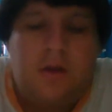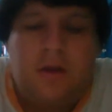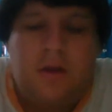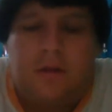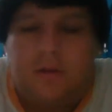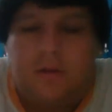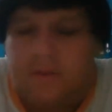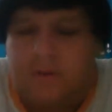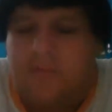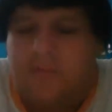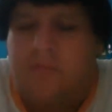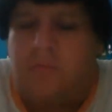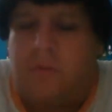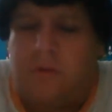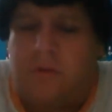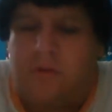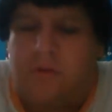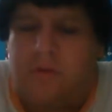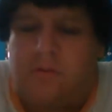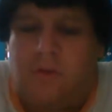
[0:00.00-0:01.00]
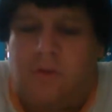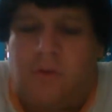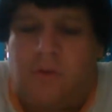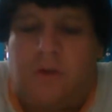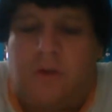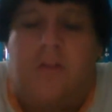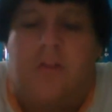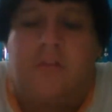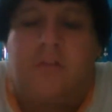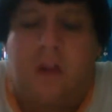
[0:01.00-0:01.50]
This is a weird
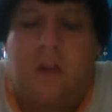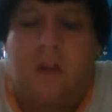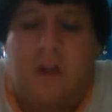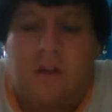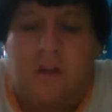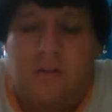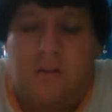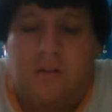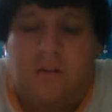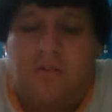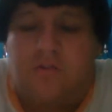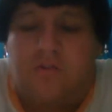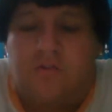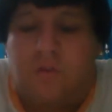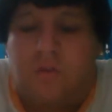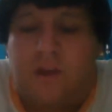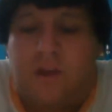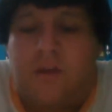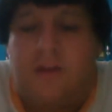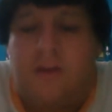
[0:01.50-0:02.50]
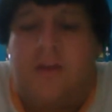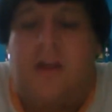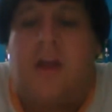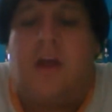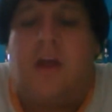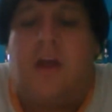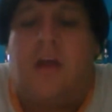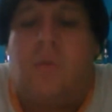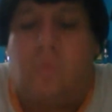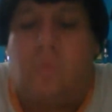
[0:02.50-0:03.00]
story. A toddler shredded
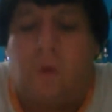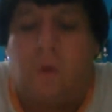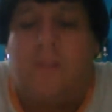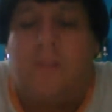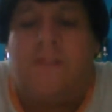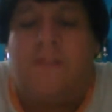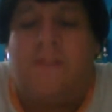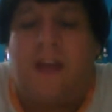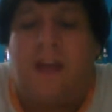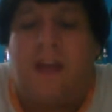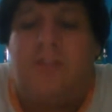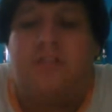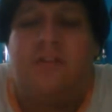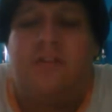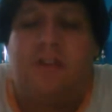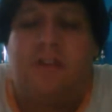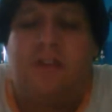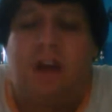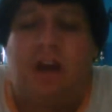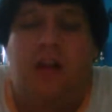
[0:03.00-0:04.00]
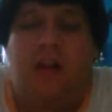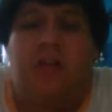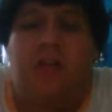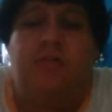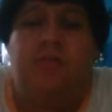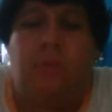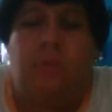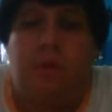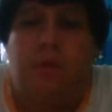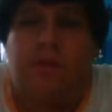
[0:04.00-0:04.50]

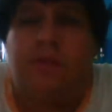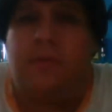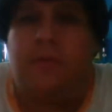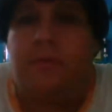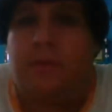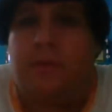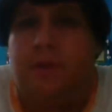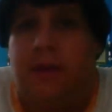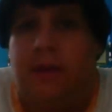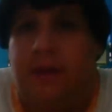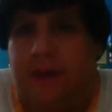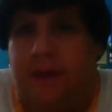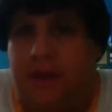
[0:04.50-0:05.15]
$1,000 worth of money.